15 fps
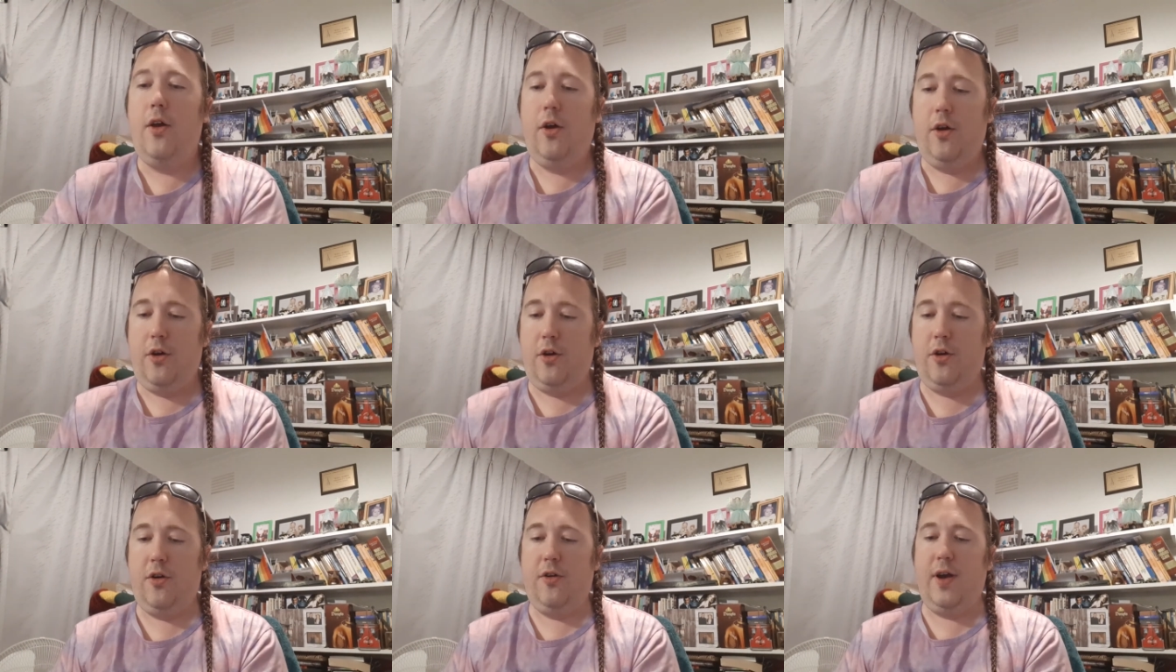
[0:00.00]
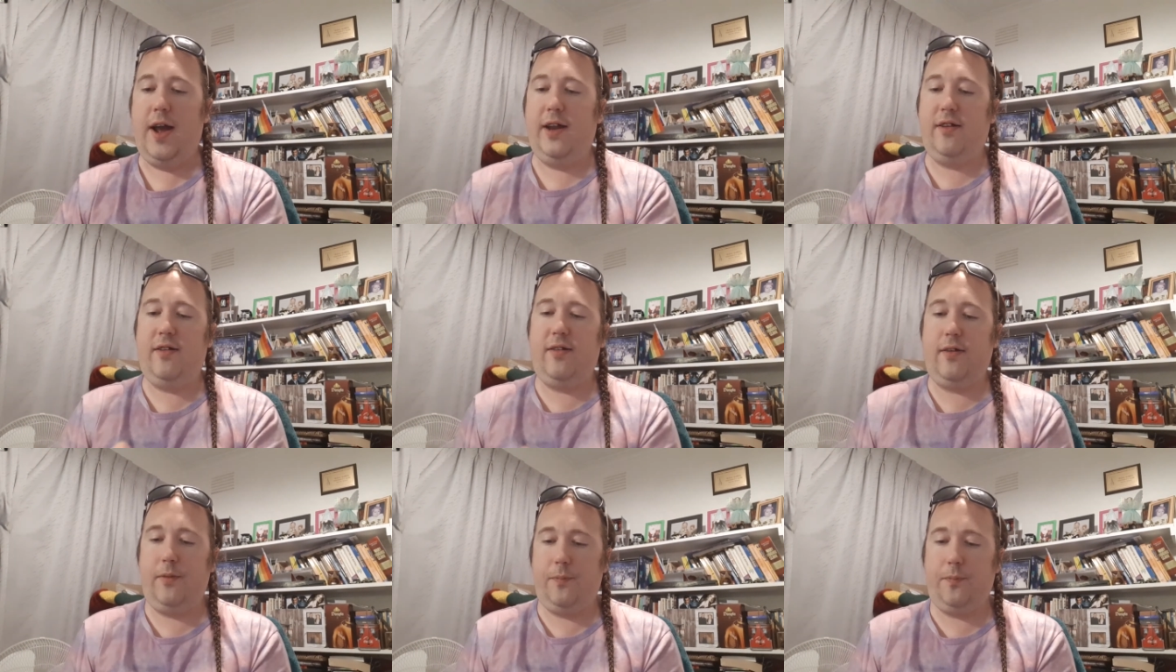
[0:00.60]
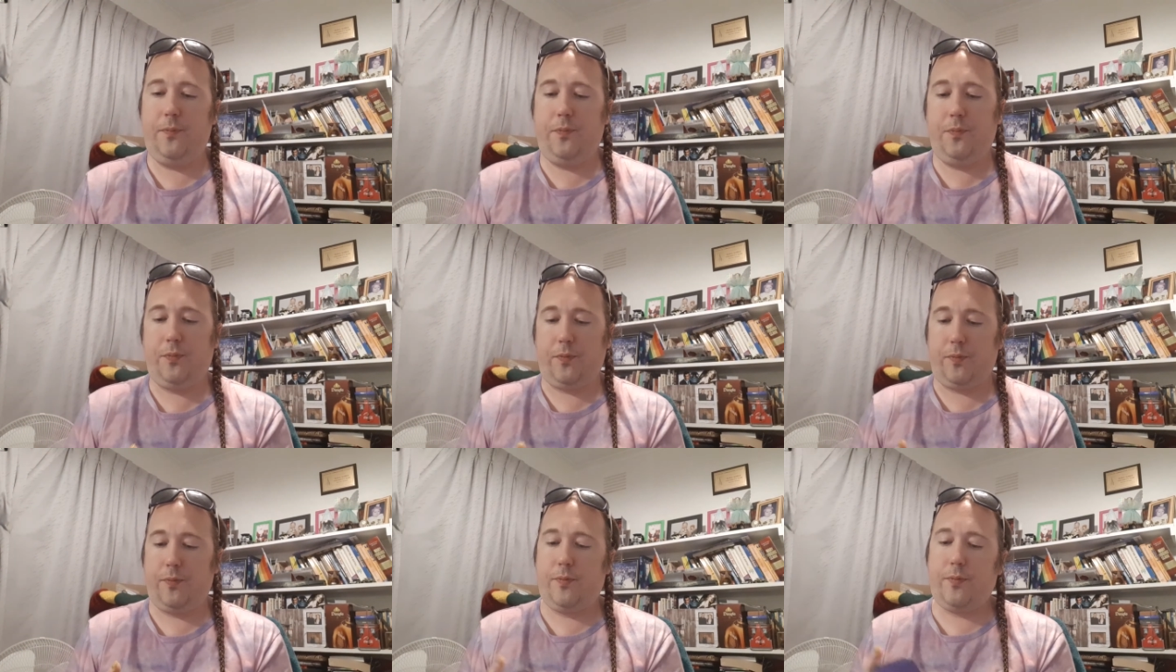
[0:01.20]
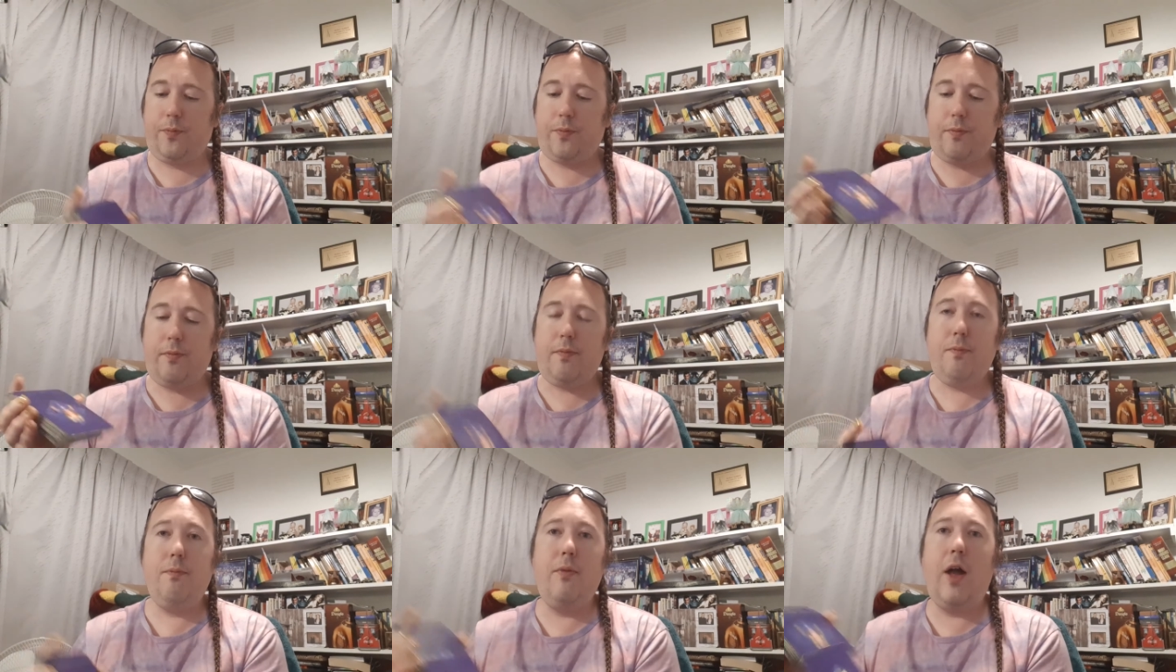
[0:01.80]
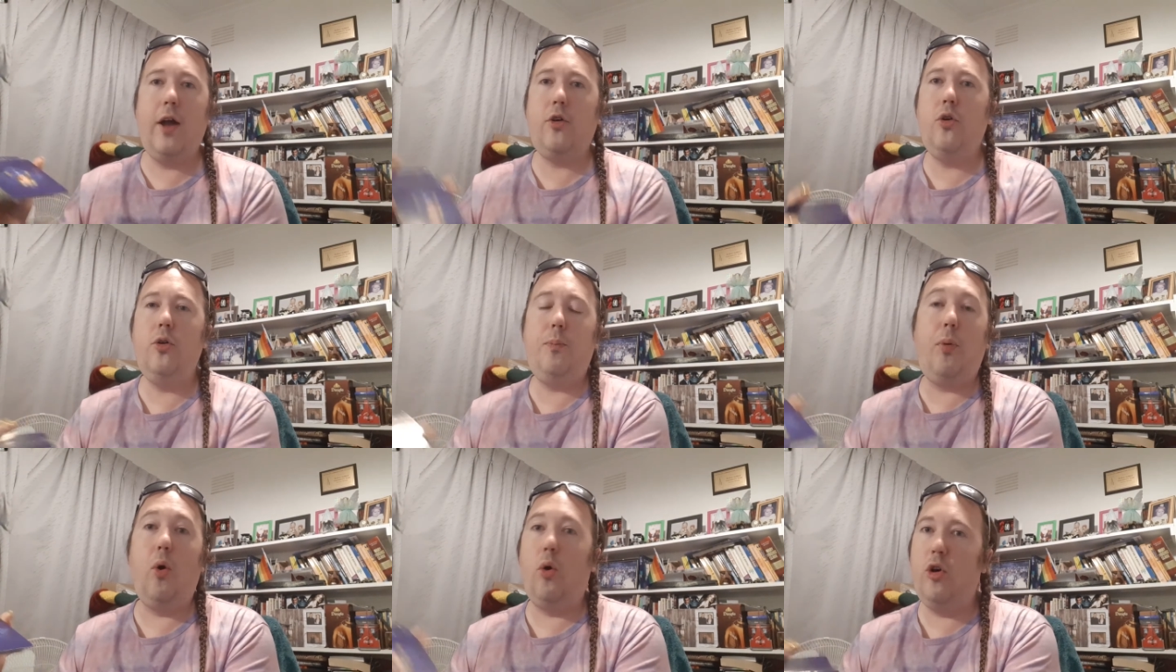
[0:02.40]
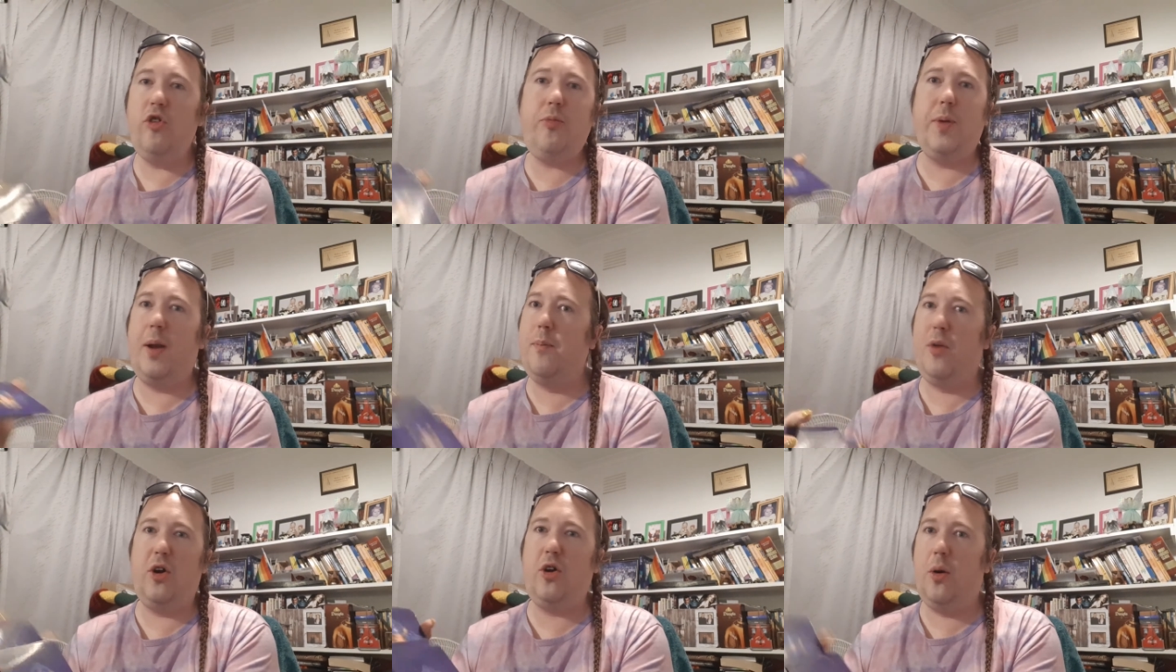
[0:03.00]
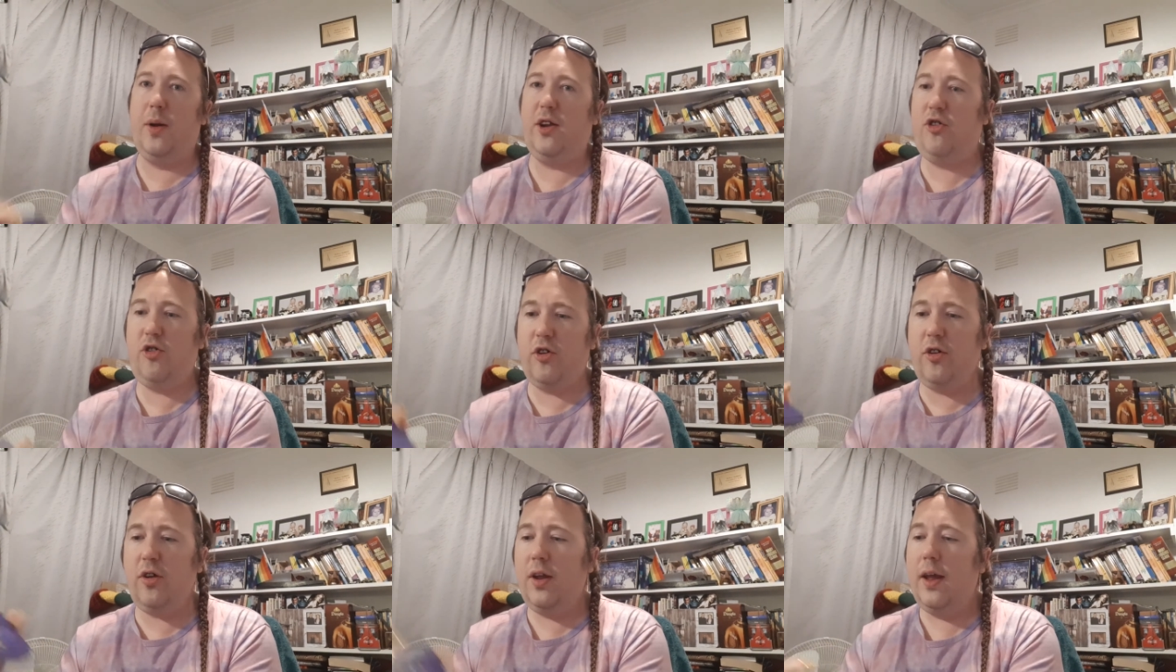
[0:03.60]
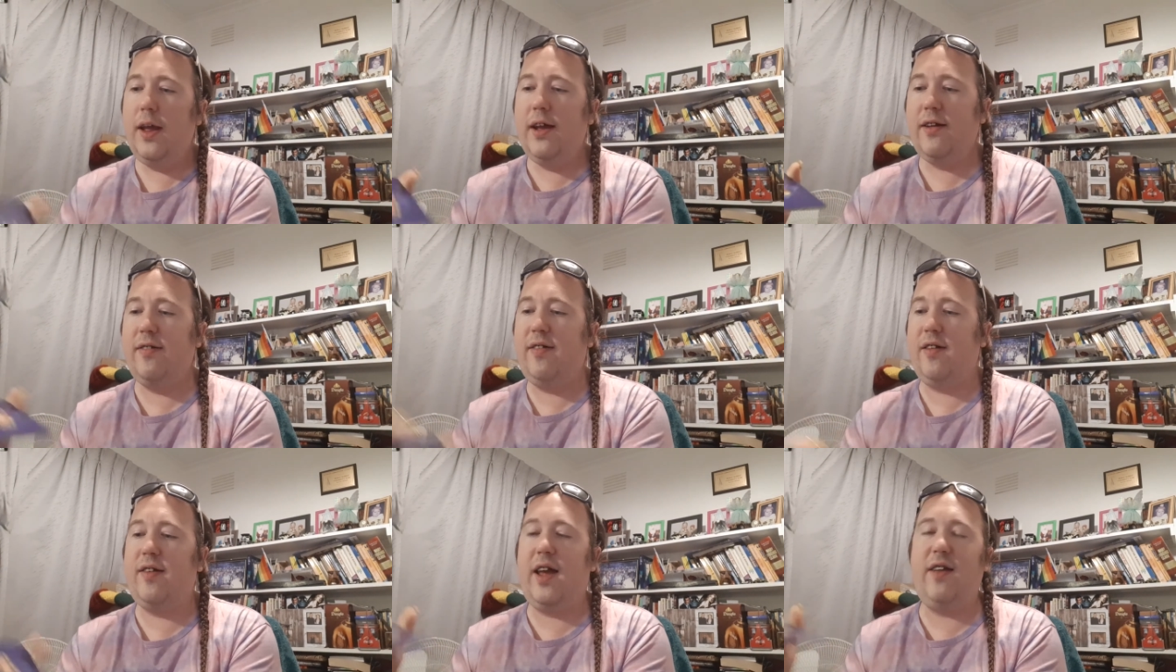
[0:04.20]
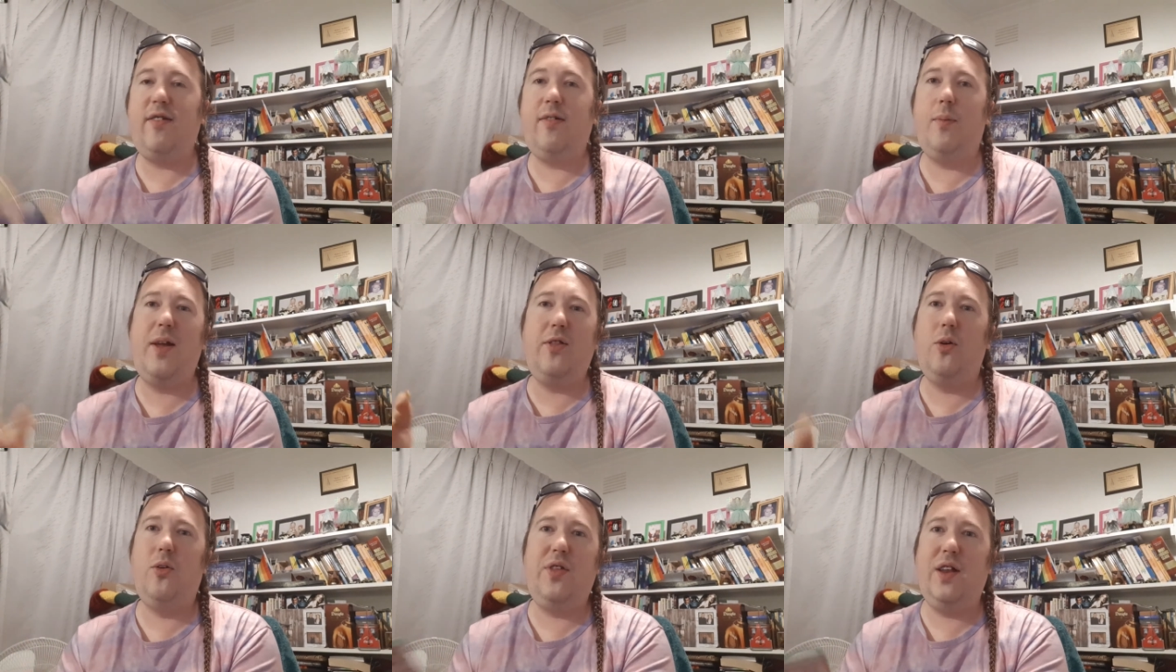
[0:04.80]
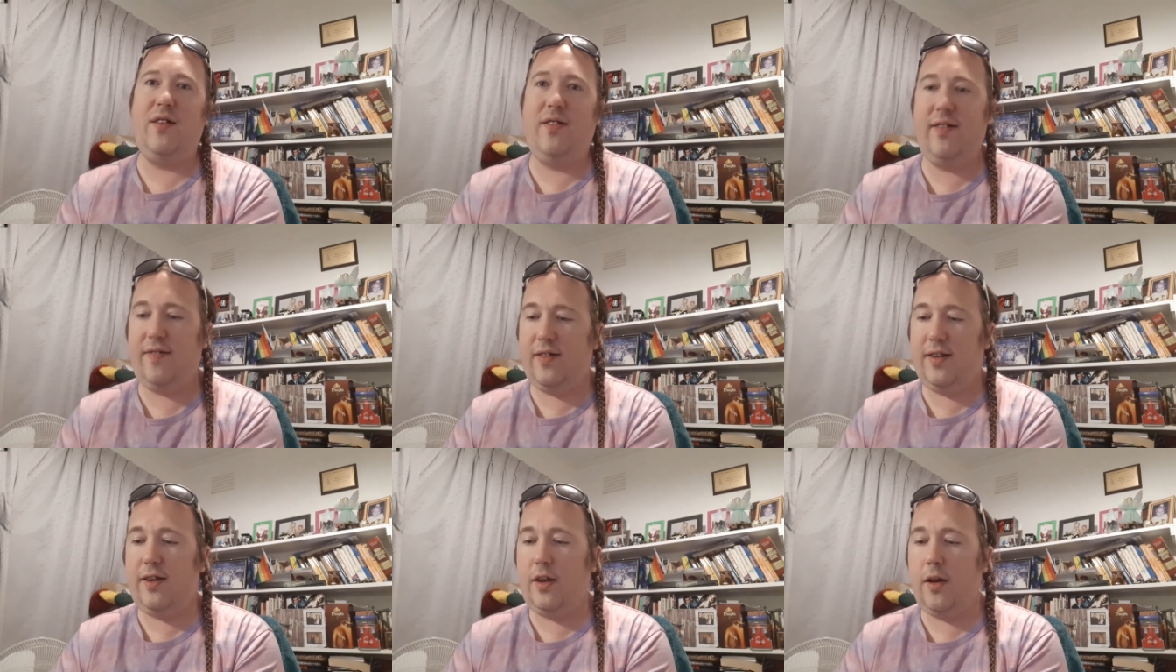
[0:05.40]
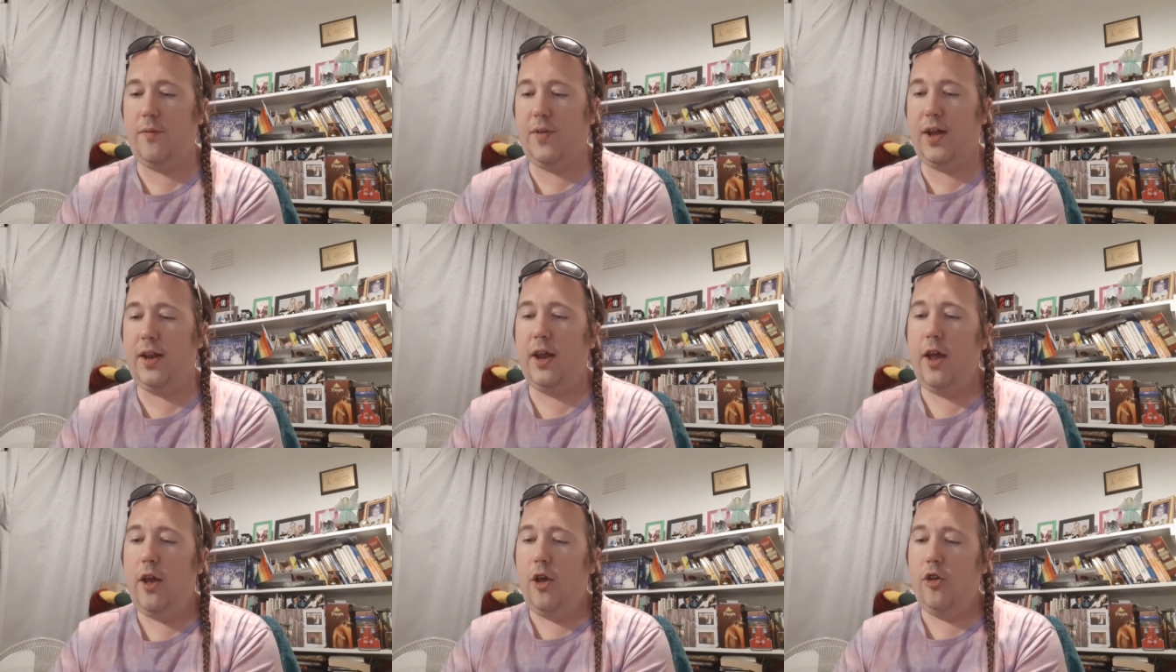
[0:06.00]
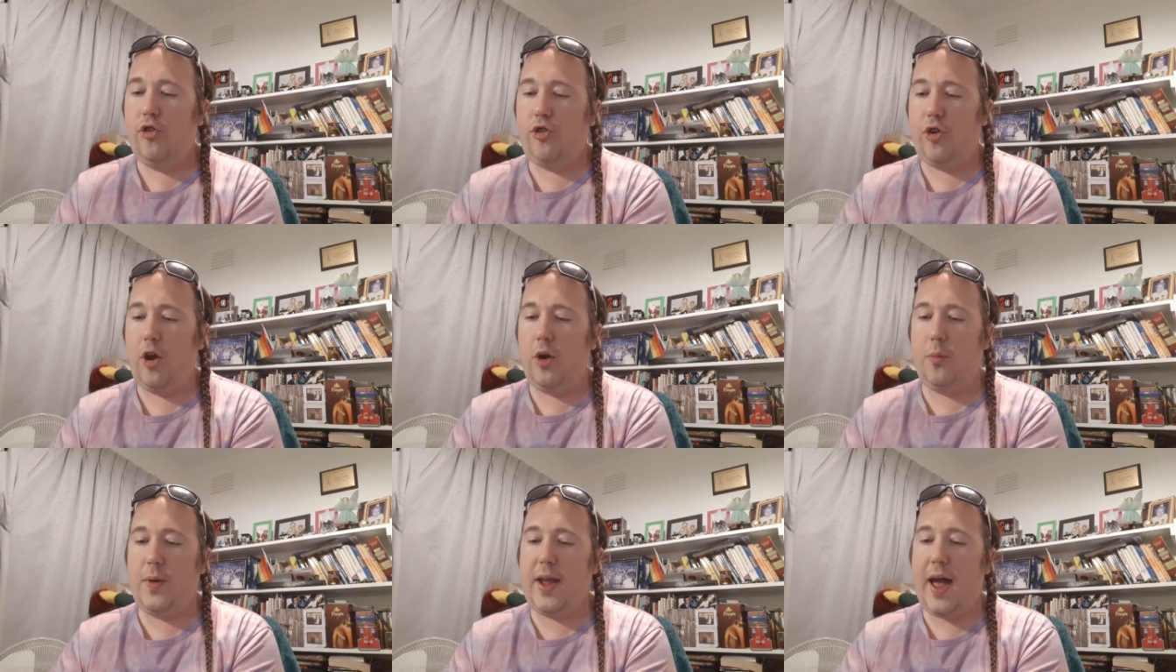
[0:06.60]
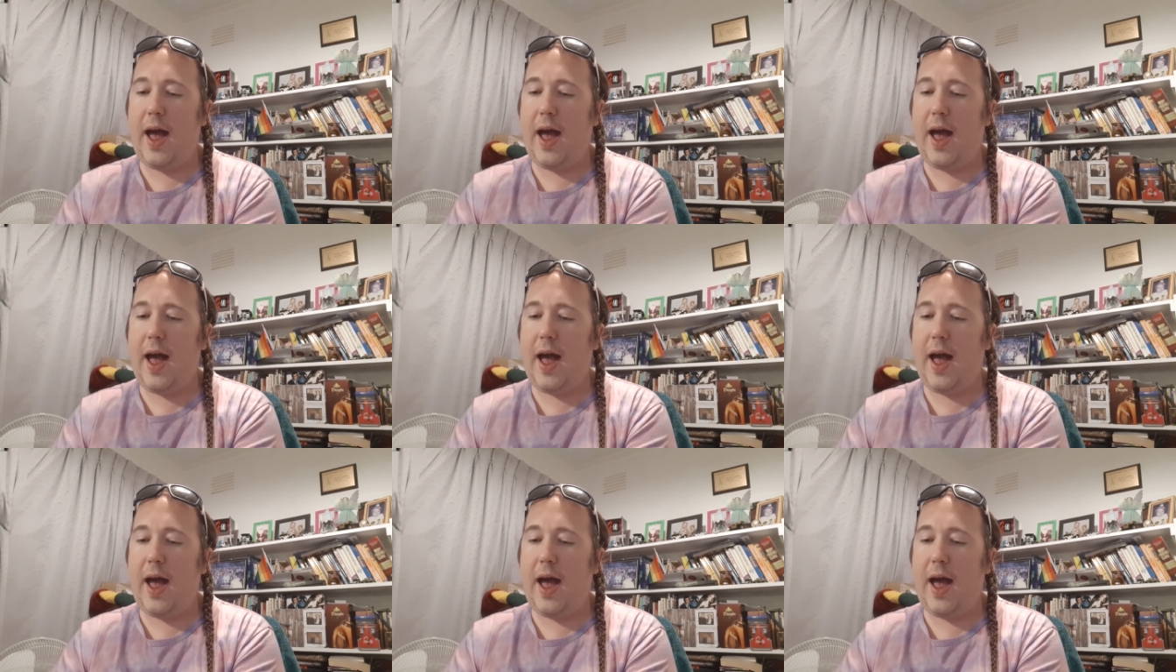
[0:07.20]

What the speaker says: All right. I could pause, but I'm not going to, because it takes away the authenticity of it. So